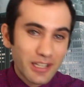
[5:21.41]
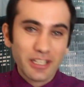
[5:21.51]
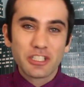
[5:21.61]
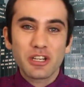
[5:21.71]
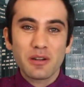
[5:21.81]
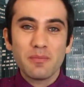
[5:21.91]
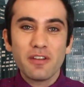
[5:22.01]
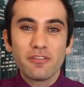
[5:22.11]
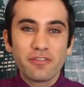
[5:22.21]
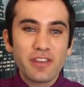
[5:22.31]

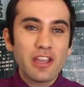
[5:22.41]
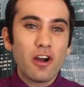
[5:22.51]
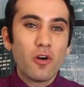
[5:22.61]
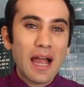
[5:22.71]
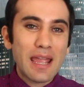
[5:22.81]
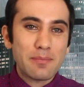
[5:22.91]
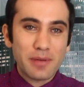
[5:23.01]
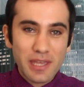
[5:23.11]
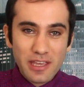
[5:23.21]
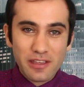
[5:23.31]
Legitimate VoIP